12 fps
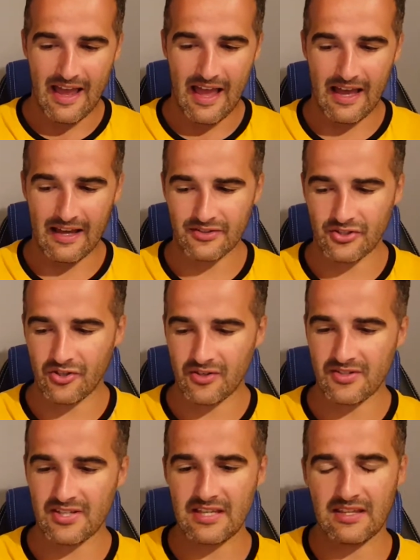And you can
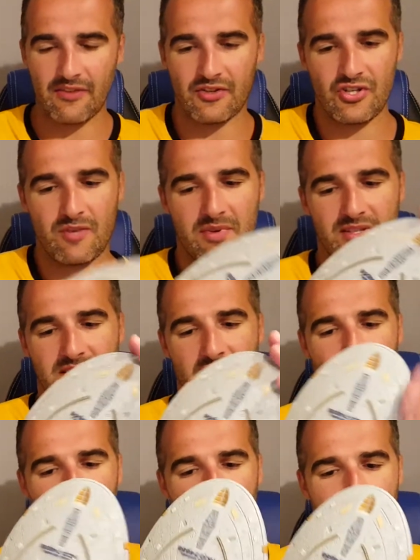see that the ship
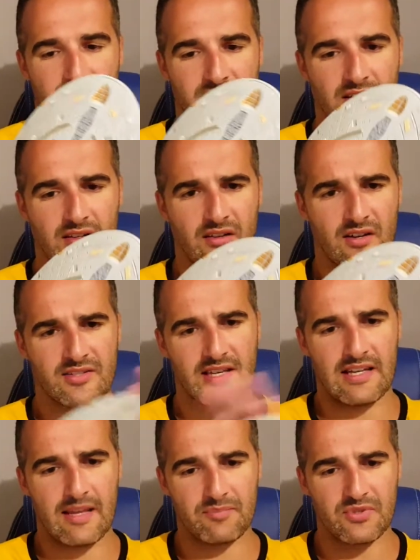itself has a nice
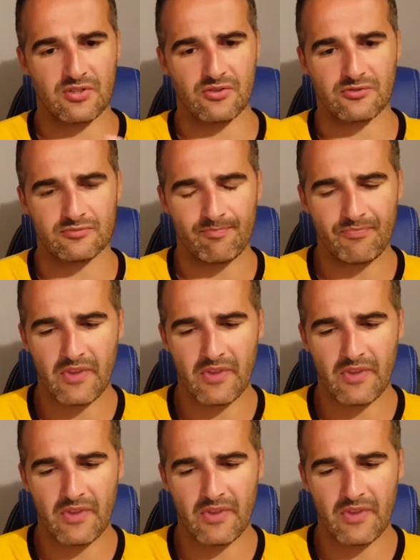elliptical